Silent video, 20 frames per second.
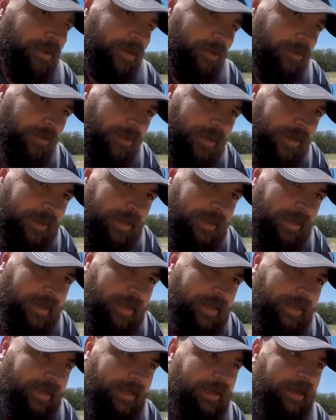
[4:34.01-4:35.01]
You really need to
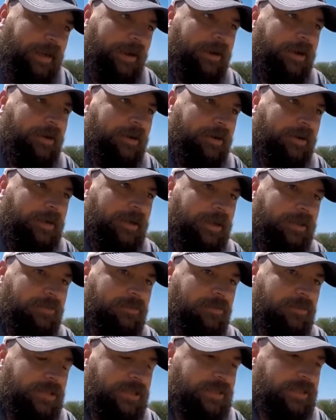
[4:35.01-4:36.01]
get in there, cut
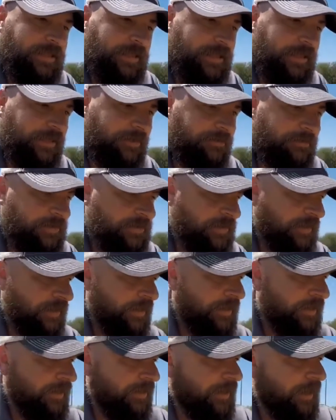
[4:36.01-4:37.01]
through the stems,
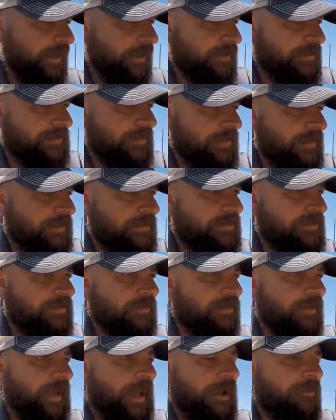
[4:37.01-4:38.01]
and
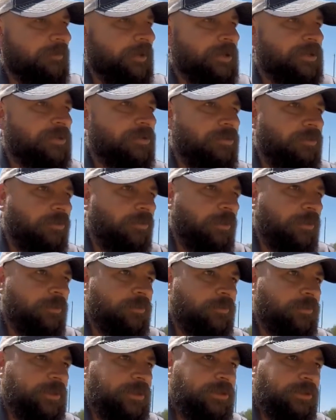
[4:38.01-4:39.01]
assess how much new
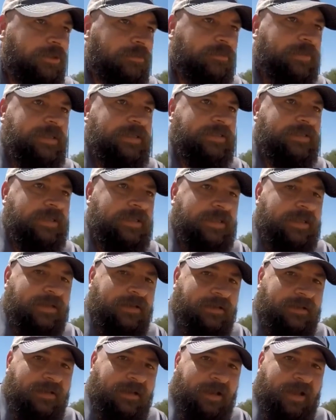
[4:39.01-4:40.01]
growth we should be
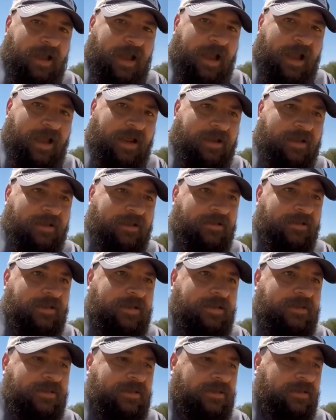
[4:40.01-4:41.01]
seeing,
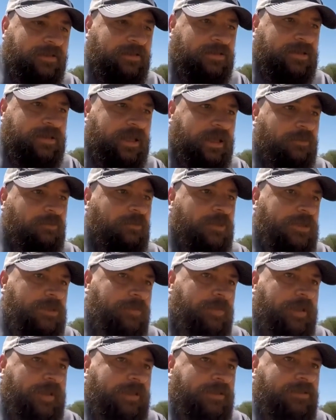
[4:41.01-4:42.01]
ideally, to understand
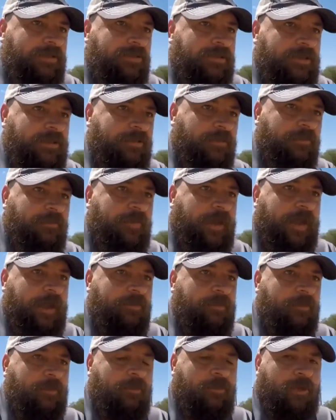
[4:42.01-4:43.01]
which plants are still
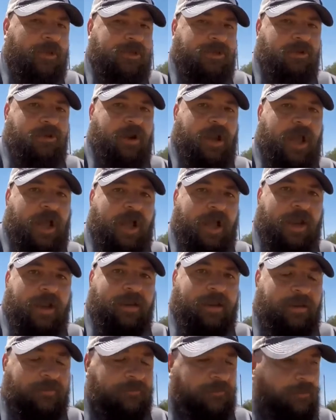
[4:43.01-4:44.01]
viable and which are not.
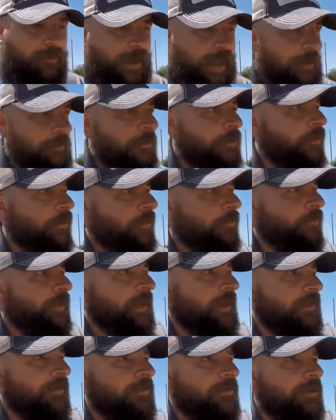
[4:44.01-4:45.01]
And from that point we
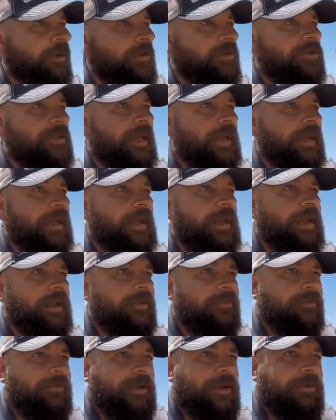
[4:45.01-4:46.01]
can do our stand
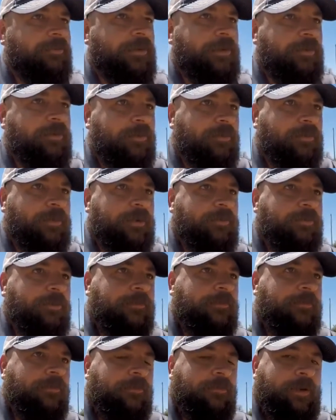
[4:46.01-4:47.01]
counts like we normally
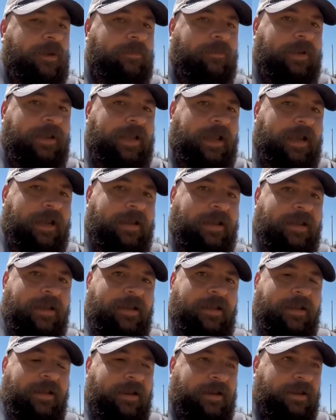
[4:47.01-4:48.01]
would for replant
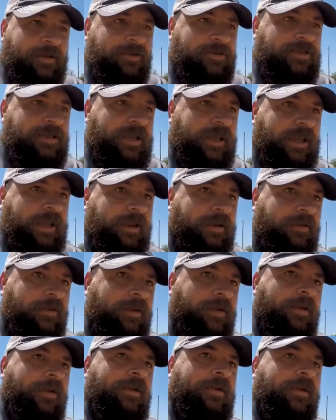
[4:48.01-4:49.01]
and understand
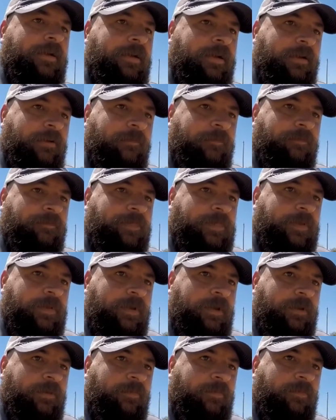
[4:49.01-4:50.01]

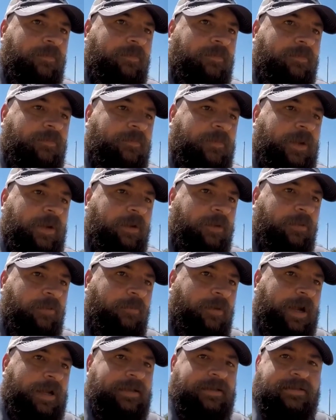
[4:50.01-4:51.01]
the
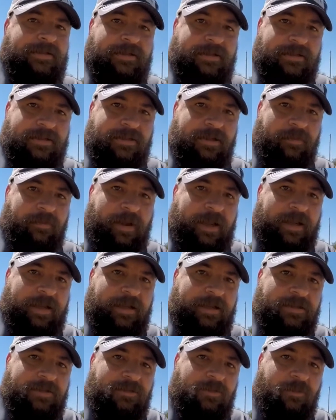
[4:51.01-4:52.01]
right decision to
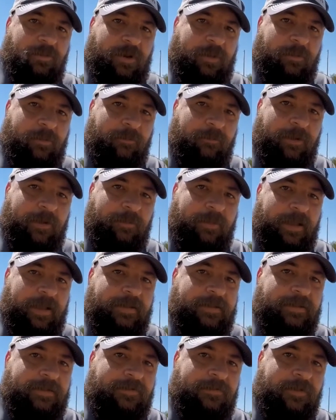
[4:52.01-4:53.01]
make as if we
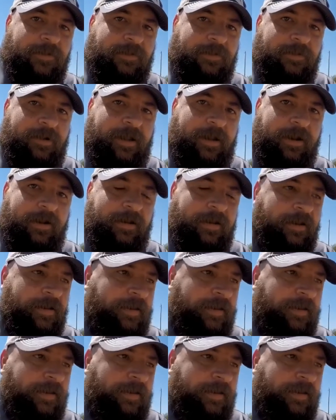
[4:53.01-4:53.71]
replant this field or not.